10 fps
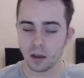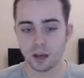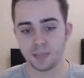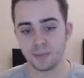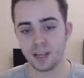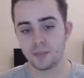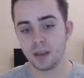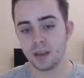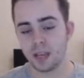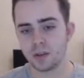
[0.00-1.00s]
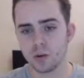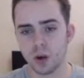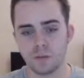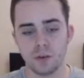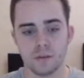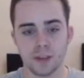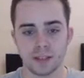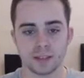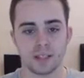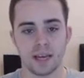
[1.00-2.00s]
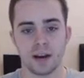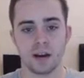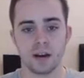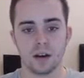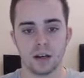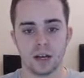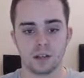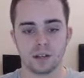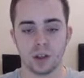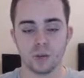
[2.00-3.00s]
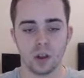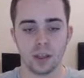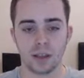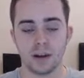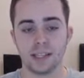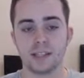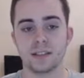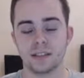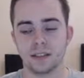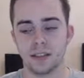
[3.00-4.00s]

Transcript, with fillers: Ice Beam, he's got quite a few things that are don't like ice.